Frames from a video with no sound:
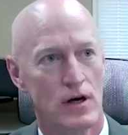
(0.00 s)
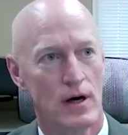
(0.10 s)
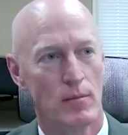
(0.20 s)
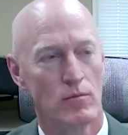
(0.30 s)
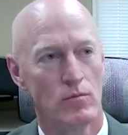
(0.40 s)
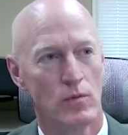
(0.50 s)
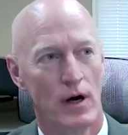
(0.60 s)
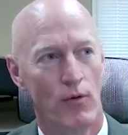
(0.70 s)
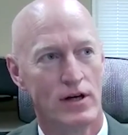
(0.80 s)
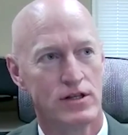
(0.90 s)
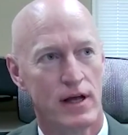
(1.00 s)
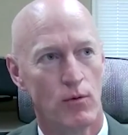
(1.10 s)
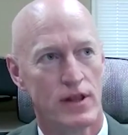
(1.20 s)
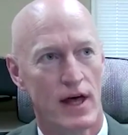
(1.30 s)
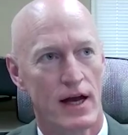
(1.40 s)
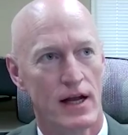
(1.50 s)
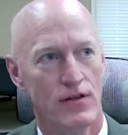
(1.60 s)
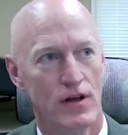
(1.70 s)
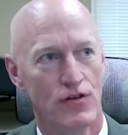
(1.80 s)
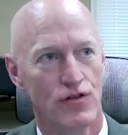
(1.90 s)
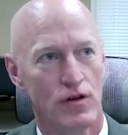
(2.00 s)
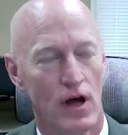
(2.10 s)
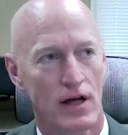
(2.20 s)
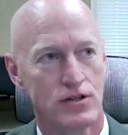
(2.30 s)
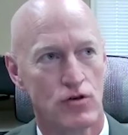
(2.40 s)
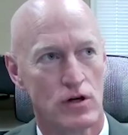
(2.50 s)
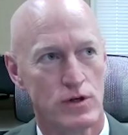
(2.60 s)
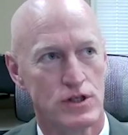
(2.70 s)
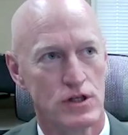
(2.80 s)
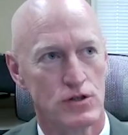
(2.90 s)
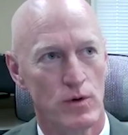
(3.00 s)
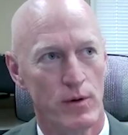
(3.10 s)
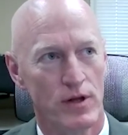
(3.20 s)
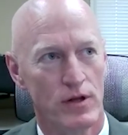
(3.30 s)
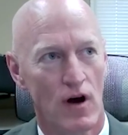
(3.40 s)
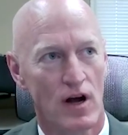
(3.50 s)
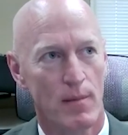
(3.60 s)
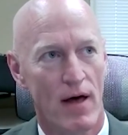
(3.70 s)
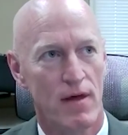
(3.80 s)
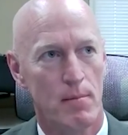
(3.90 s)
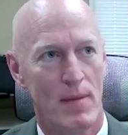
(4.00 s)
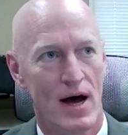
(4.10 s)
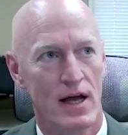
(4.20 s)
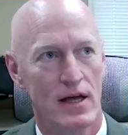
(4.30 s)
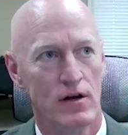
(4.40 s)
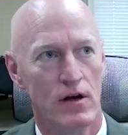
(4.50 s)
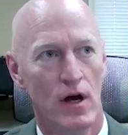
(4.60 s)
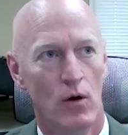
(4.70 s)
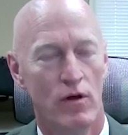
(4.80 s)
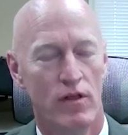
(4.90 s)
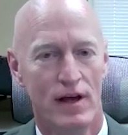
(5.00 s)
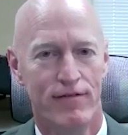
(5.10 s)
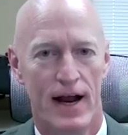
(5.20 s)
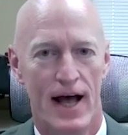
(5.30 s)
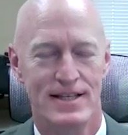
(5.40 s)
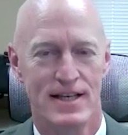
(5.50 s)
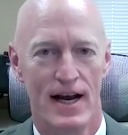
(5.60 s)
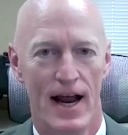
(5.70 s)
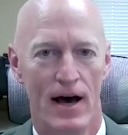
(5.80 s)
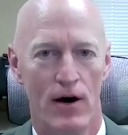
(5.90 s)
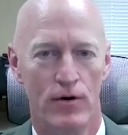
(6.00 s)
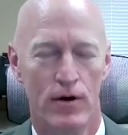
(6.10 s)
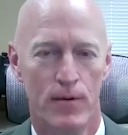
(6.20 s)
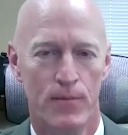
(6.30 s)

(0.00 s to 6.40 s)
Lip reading: I resonate with that in this construct, which is when we talk about the mind, we think about it as a noun.